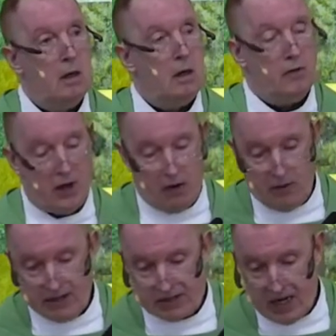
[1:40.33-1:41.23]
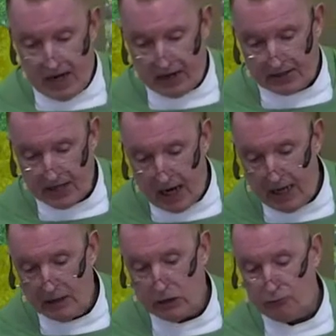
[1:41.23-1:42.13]
Although it's not
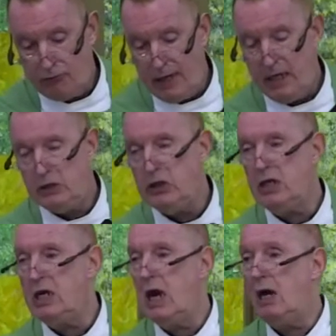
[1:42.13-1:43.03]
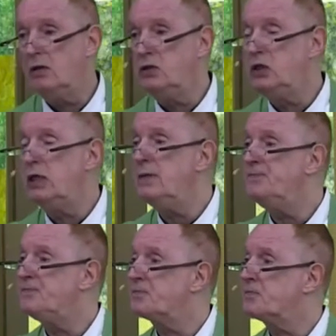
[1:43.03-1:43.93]
exciting to read genealogy,
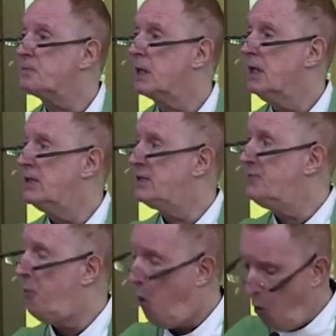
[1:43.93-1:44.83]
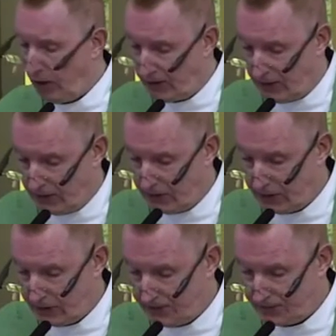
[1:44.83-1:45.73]
it's
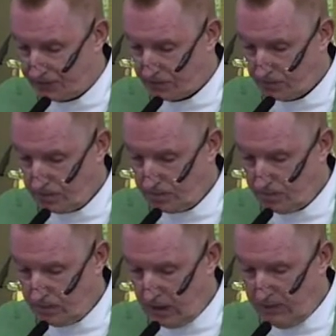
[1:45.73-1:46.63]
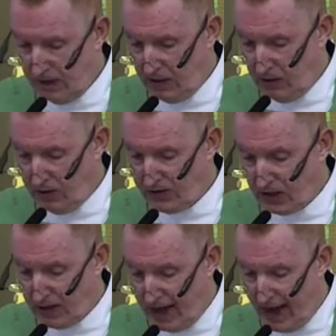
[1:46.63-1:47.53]
important because a
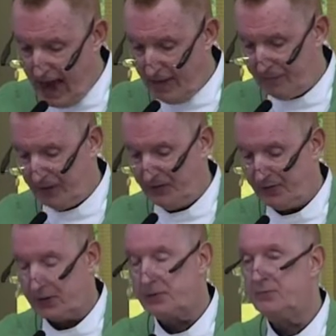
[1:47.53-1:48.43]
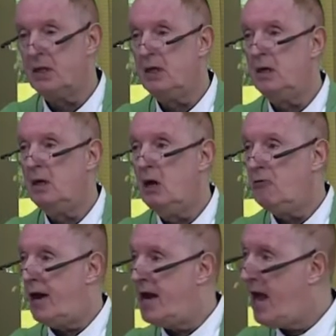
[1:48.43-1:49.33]
lot happens.
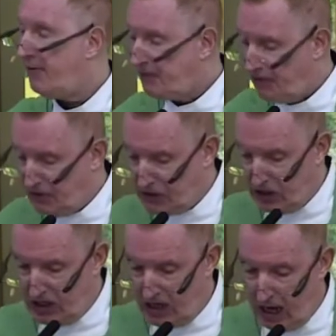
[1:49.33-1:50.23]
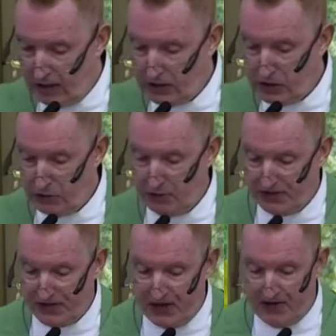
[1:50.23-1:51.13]
Right after the genealogy, we
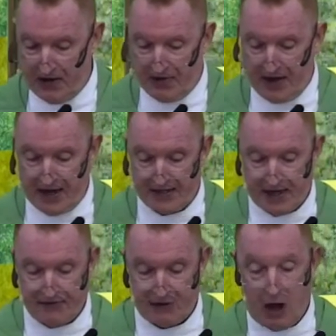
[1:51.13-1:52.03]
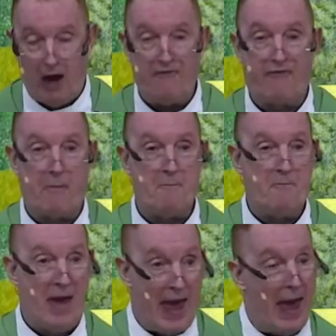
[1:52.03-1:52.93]
see that things have gone from
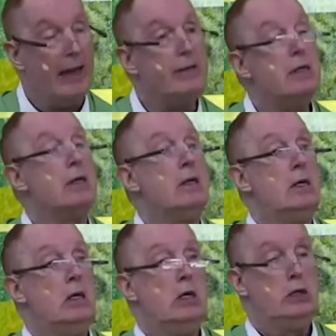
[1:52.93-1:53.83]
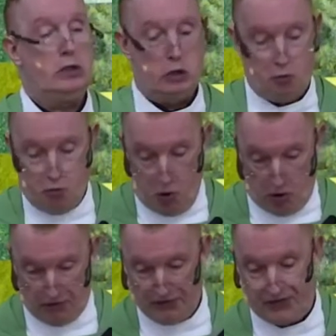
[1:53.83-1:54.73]
bad to
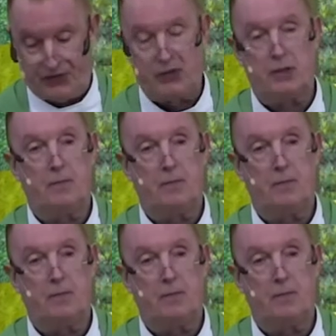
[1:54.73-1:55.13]
worse.